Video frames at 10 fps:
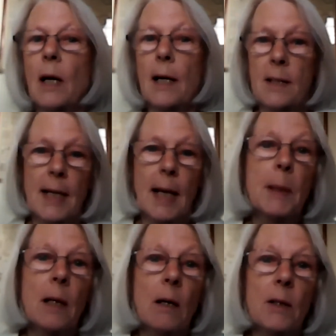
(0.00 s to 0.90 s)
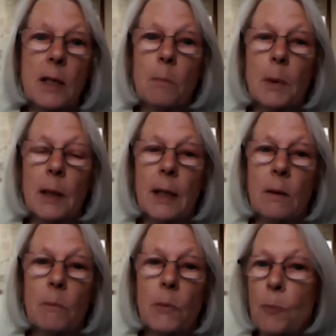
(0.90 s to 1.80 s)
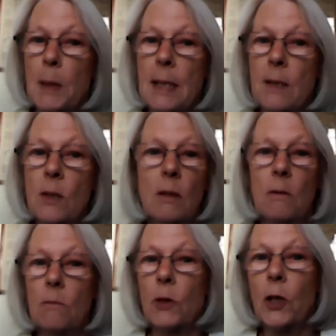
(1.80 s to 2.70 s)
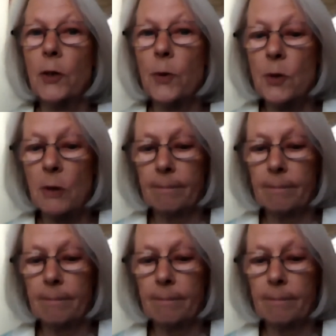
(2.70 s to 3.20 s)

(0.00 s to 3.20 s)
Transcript: a samana simply, which means recluse.